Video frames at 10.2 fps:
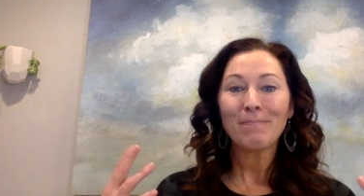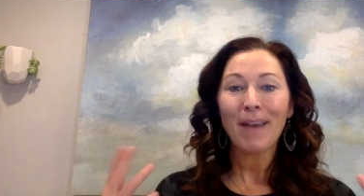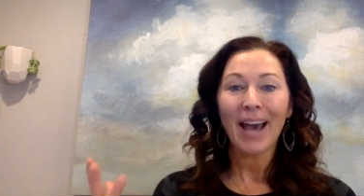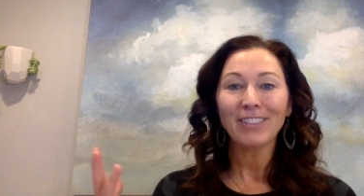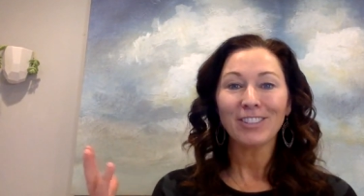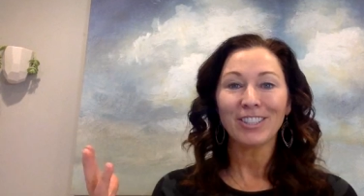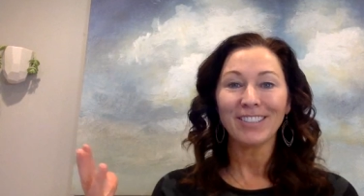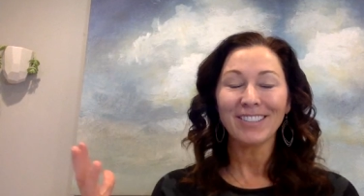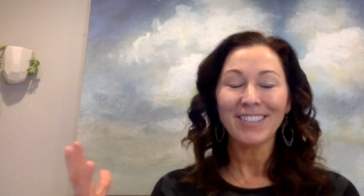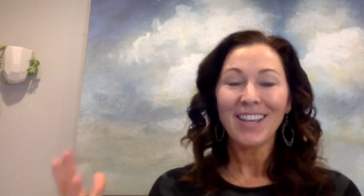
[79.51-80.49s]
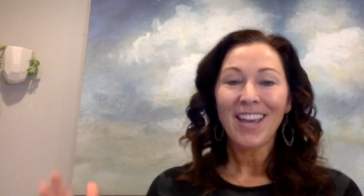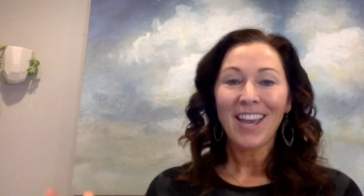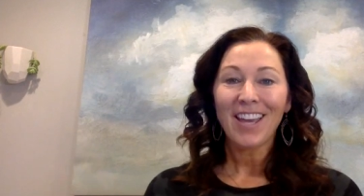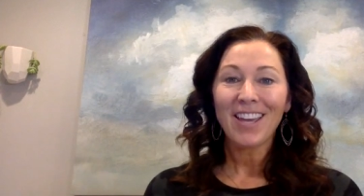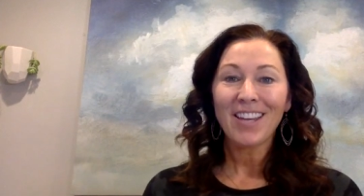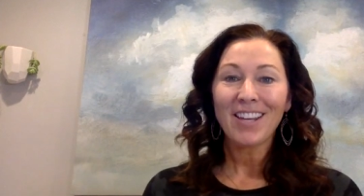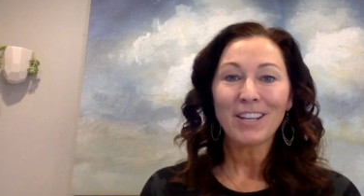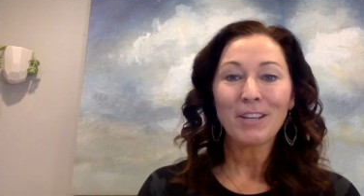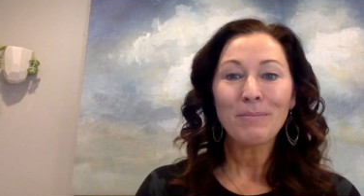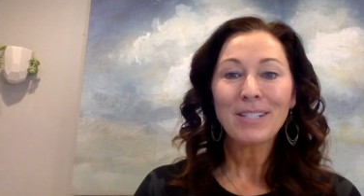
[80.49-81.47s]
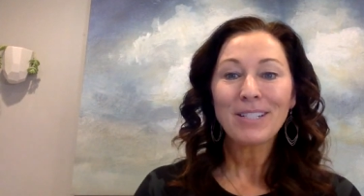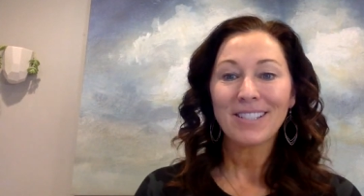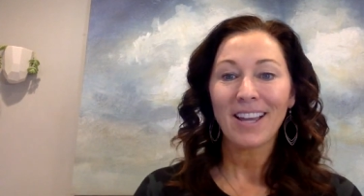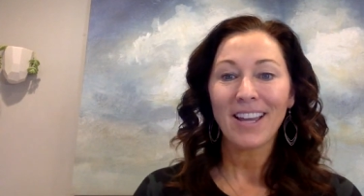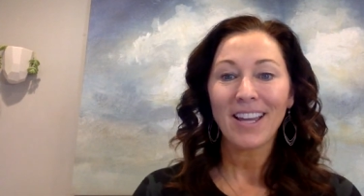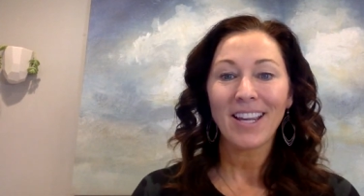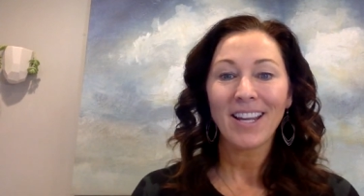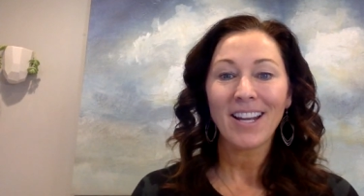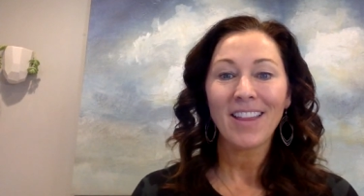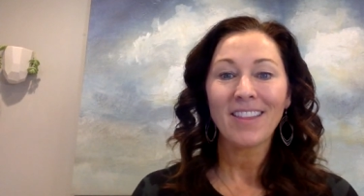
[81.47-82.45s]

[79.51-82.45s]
passion and human design,